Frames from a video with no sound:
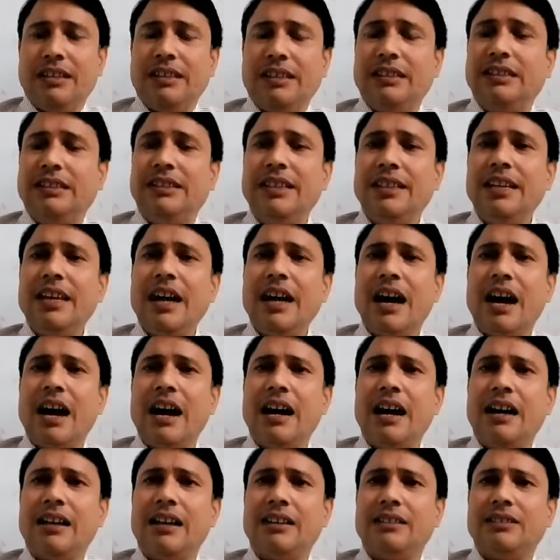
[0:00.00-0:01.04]
they
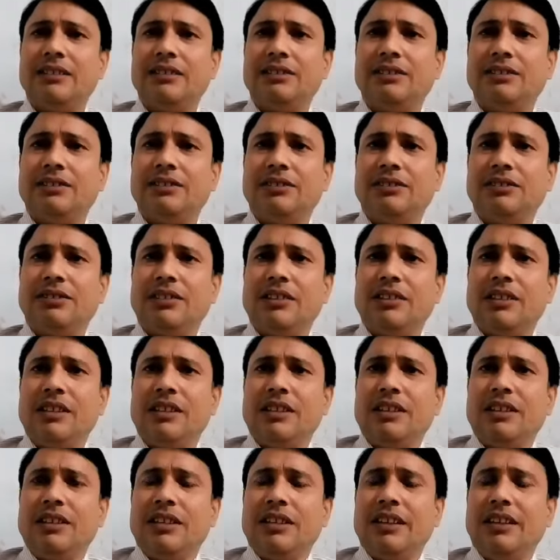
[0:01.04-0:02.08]
are
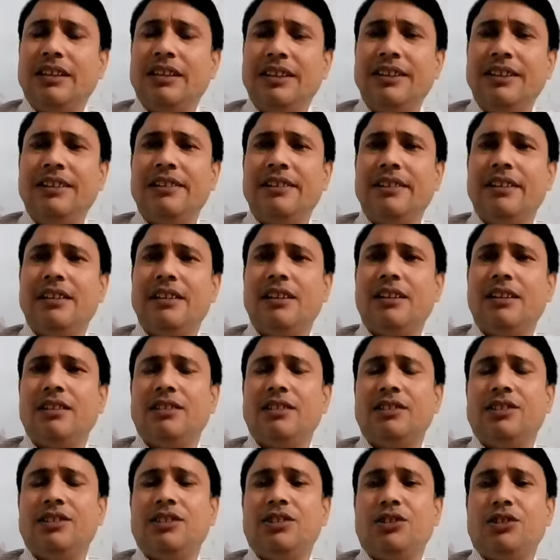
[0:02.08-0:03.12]
legal
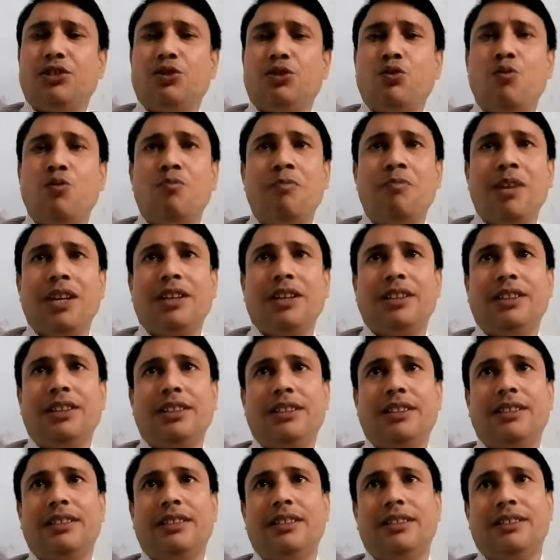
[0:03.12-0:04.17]
to make
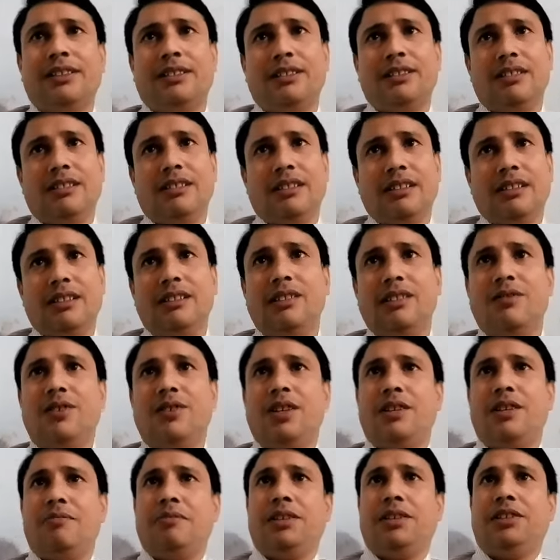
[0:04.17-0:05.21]
their
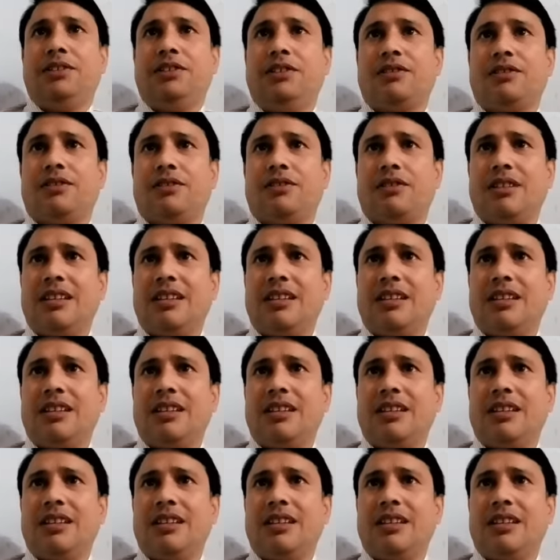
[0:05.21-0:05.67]
government.